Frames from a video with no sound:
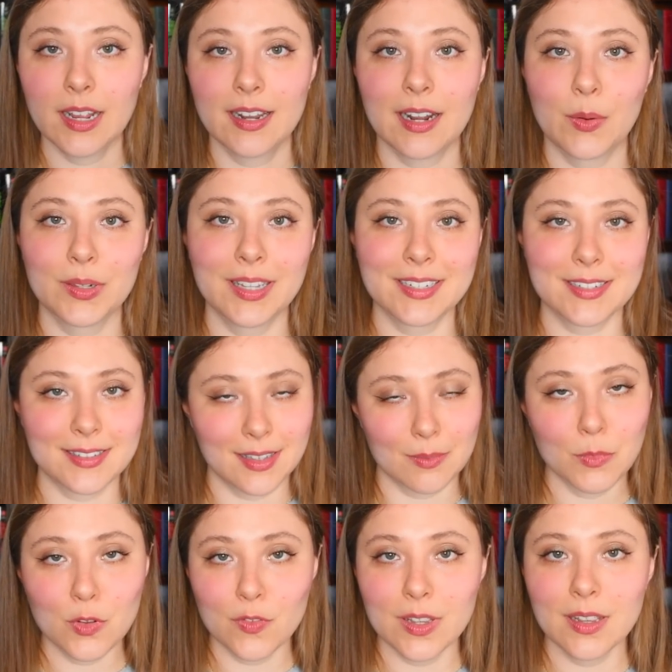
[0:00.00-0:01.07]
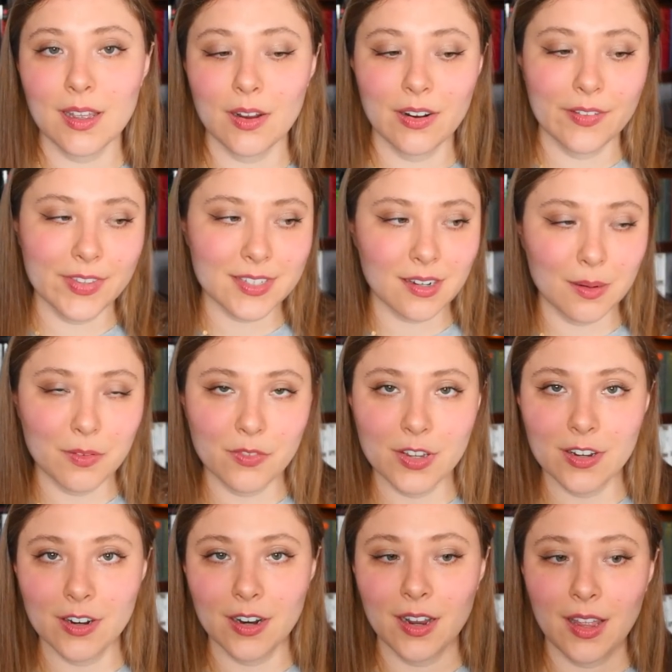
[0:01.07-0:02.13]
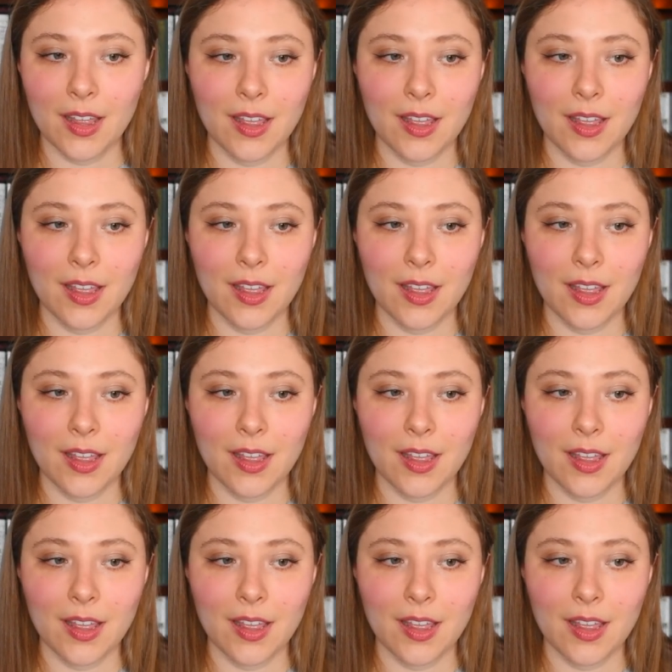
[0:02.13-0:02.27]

and I would like to see the movie around this time of year.